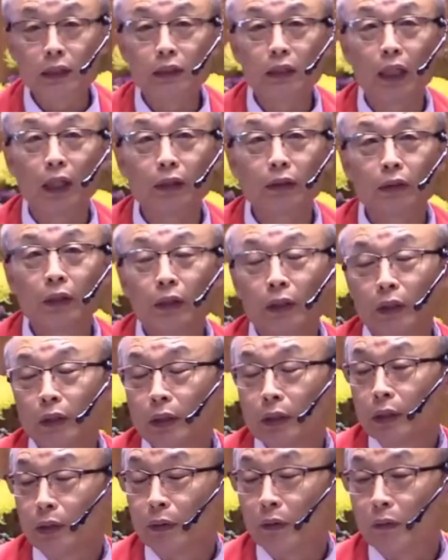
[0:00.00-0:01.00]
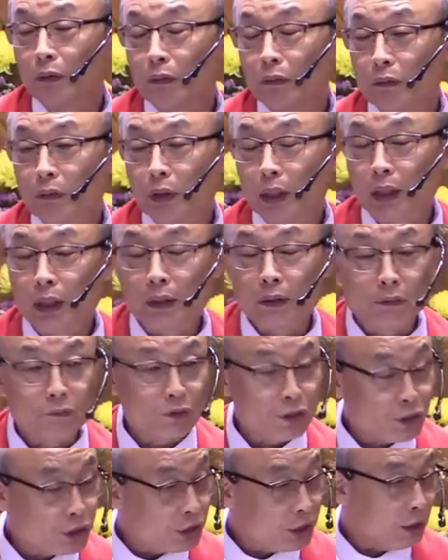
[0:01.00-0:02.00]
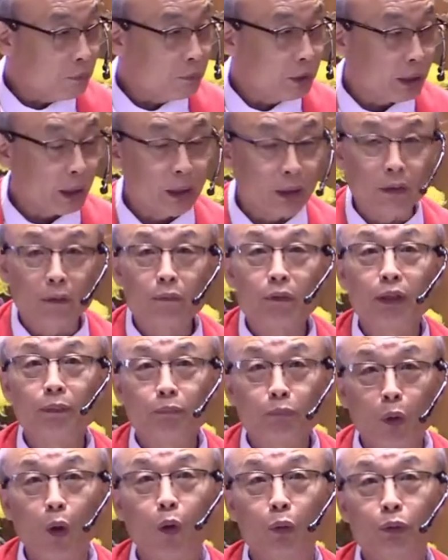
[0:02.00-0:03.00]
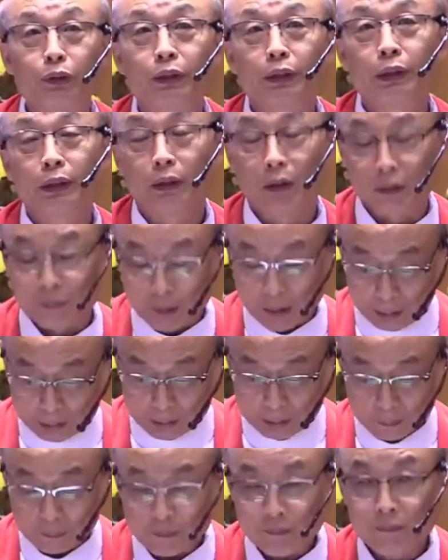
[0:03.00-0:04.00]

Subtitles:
not receive their report of it.